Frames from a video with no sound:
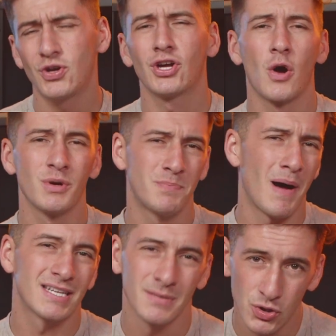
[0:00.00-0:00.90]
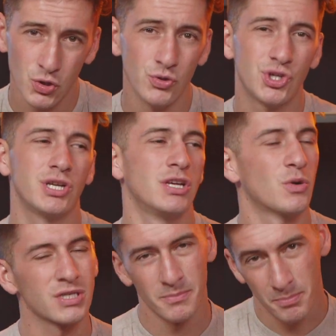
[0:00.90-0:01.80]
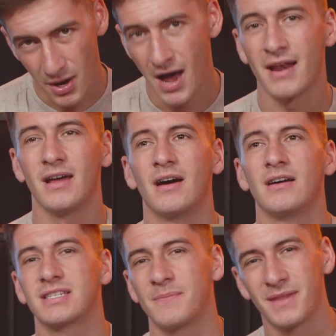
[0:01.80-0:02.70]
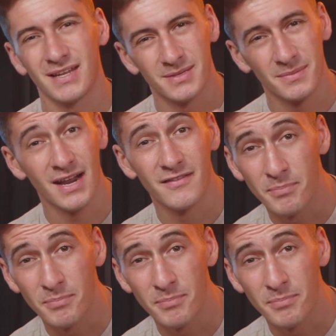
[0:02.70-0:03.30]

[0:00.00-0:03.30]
could always buy some Gucci or some Prada, some kind of